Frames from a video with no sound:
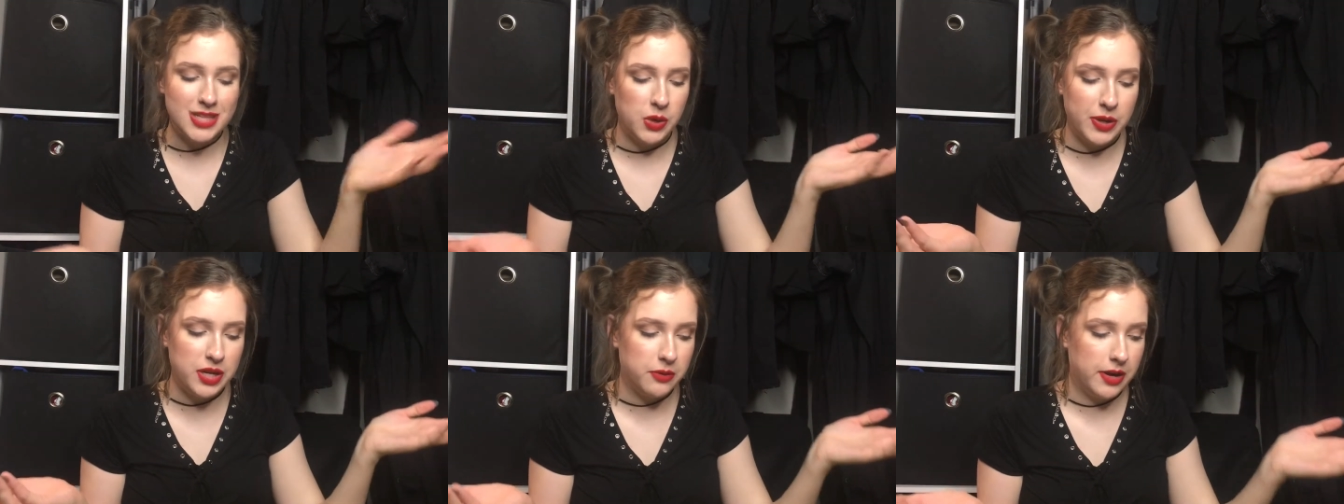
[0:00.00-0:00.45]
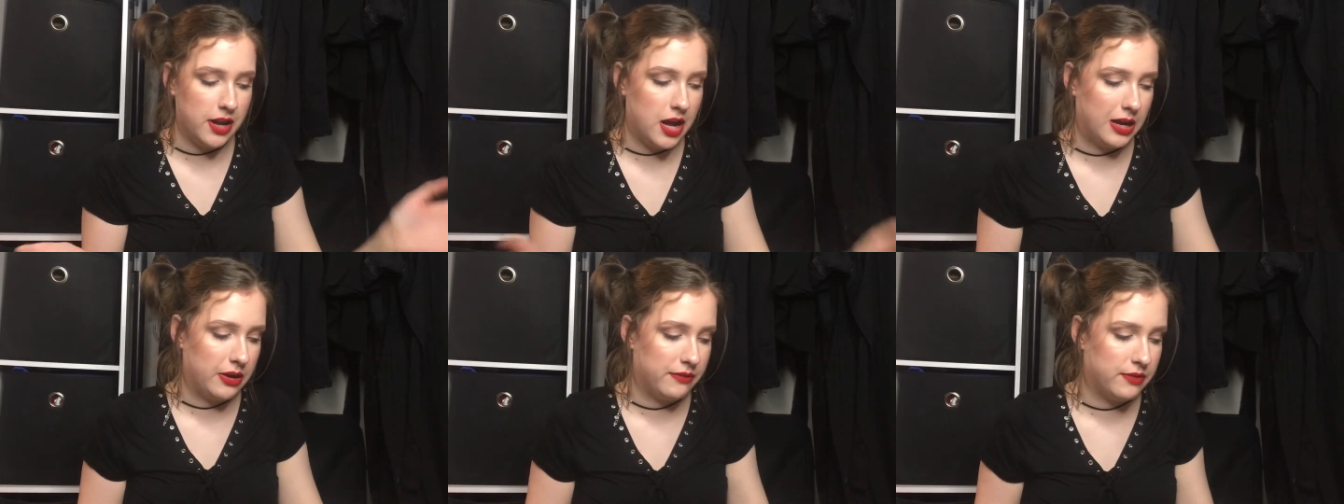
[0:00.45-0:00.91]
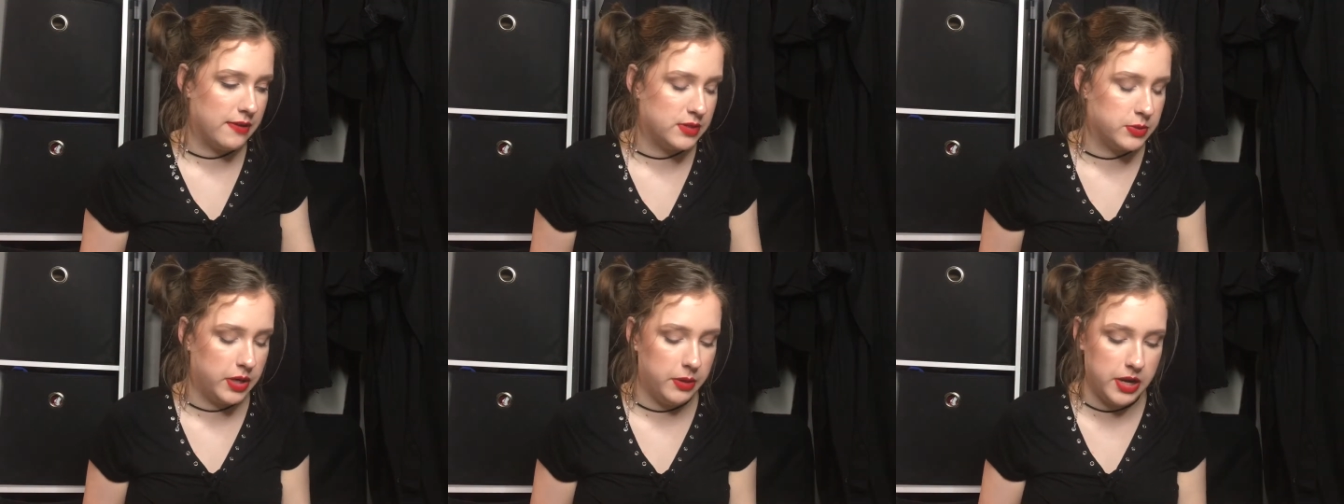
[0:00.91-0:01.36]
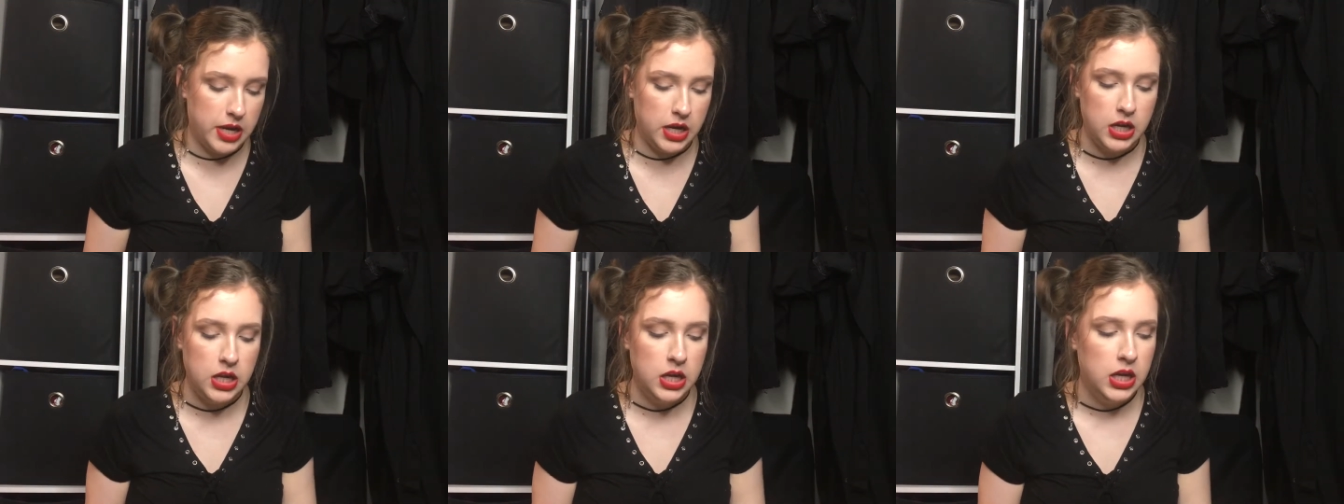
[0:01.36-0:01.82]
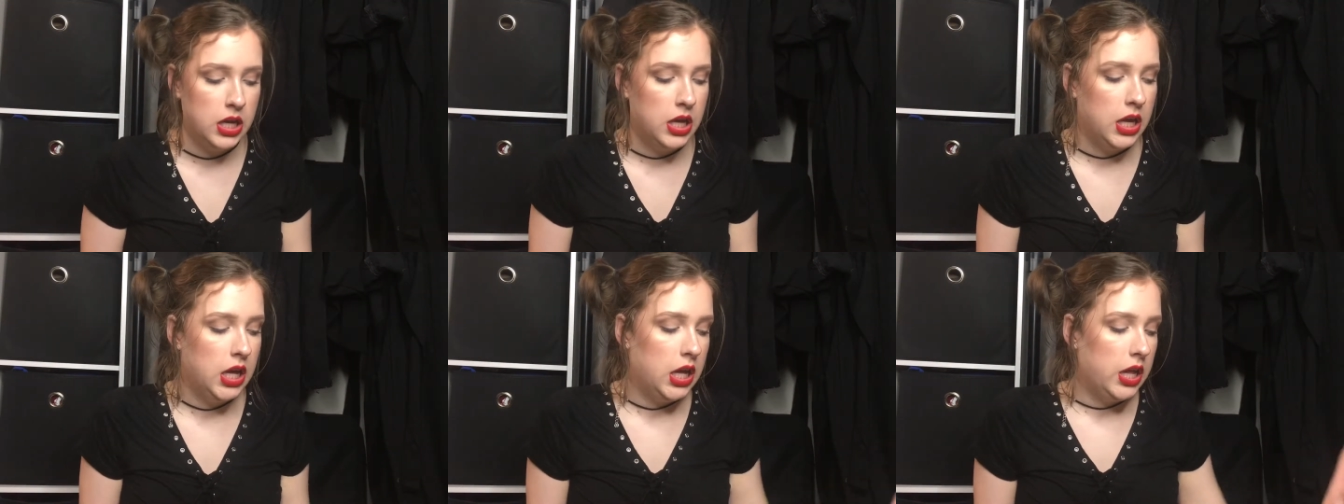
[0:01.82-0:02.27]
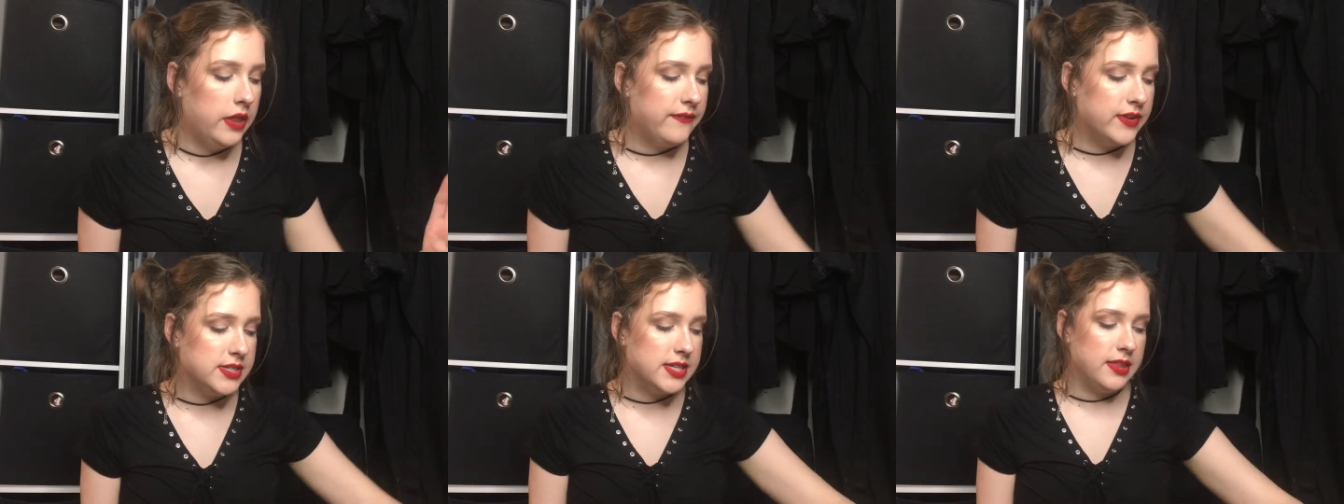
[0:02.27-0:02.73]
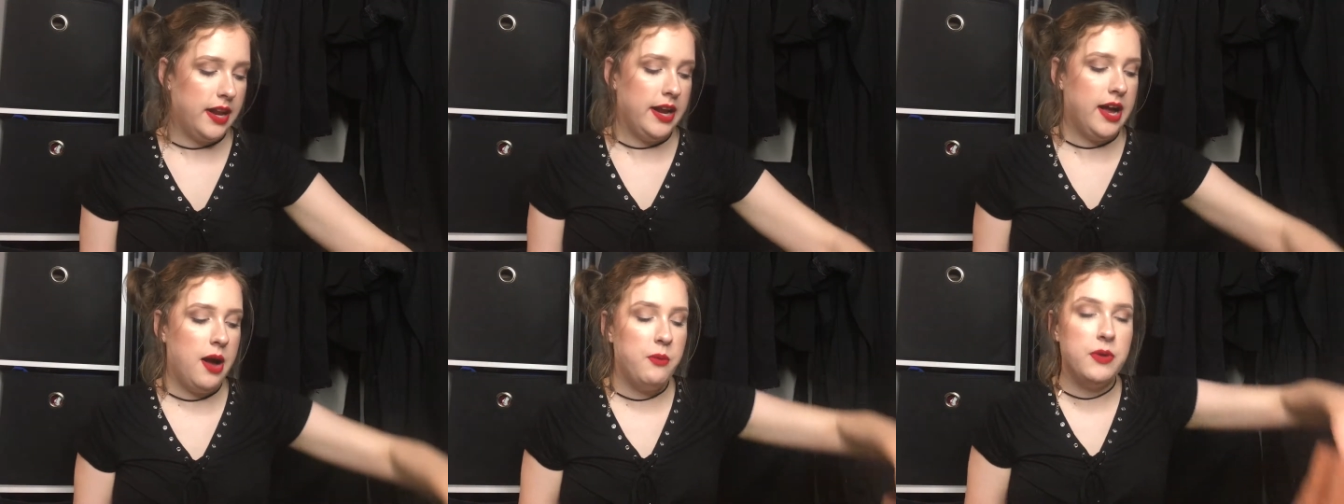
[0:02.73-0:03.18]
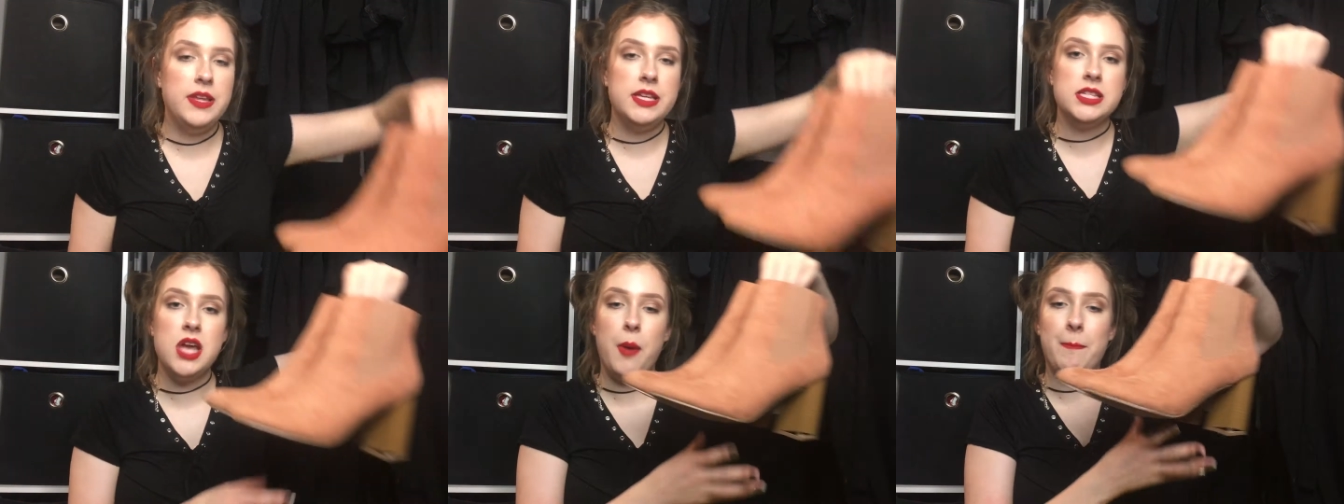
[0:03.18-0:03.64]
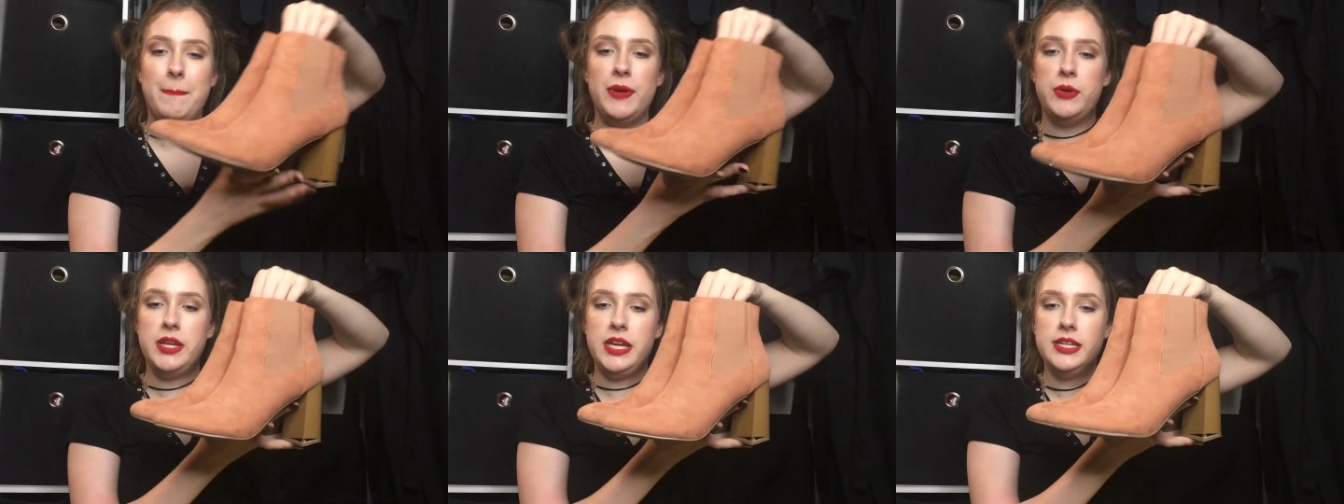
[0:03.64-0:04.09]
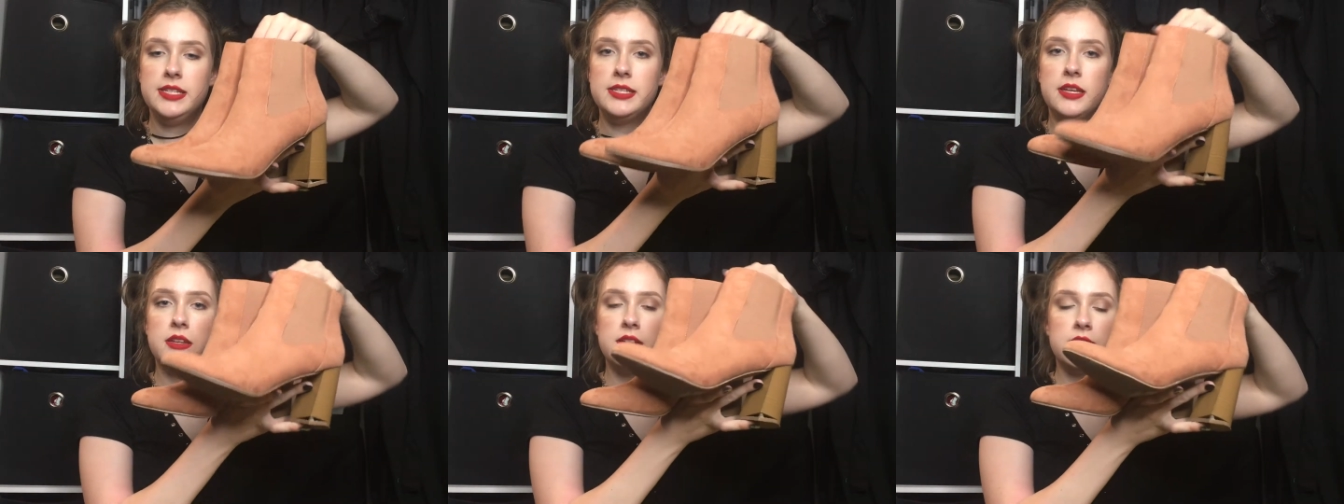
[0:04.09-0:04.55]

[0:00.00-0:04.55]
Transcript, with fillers: When do I not go to Forever 21? First thing that I got were these booties.